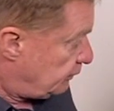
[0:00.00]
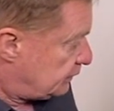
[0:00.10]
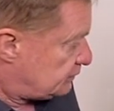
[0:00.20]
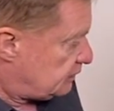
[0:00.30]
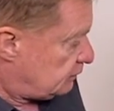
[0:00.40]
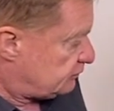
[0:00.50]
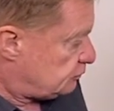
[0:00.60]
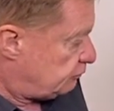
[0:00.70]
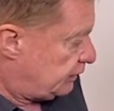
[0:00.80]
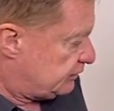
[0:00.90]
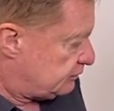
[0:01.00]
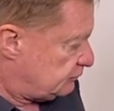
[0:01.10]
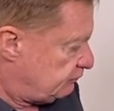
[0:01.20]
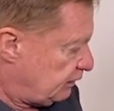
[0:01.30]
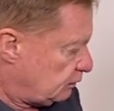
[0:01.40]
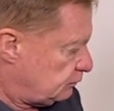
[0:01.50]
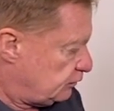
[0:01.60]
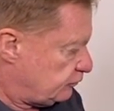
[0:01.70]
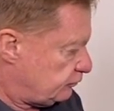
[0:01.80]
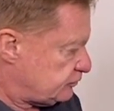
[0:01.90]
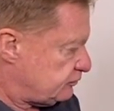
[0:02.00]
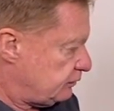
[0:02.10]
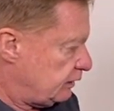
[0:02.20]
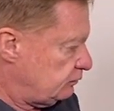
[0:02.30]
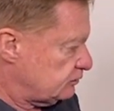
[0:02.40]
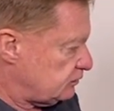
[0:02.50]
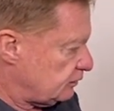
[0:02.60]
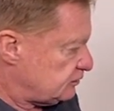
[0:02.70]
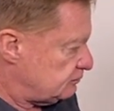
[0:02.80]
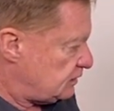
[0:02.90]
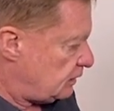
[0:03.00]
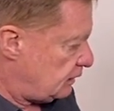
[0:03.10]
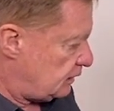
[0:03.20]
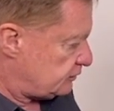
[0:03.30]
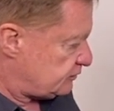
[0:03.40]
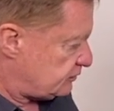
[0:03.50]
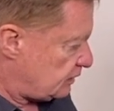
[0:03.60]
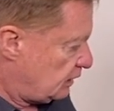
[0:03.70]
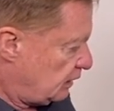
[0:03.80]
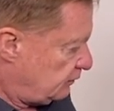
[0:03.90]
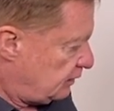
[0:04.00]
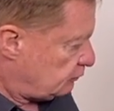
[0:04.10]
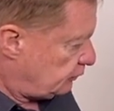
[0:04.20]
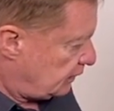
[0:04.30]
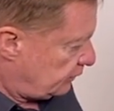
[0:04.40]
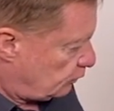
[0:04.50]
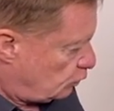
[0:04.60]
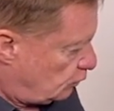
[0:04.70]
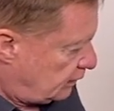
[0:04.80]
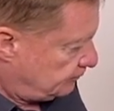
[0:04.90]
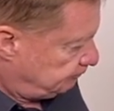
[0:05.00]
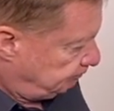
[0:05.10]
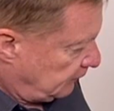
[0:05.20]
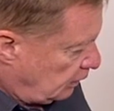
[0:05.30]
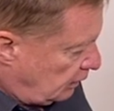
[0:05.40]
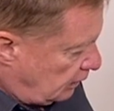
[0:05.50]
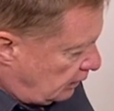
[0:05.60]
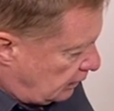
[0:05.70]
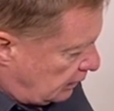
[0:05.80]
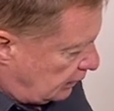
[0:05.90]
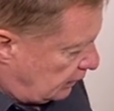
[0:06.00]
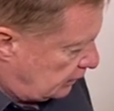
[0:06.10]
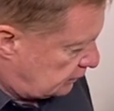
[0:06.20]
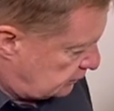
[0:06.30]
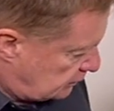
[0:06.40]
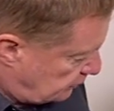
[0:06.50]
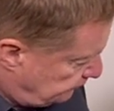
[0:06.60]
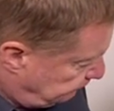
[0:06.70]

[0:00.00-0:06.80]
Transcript: we can tell there's already some development across the road. Looks like some townhouses there on the other corner. And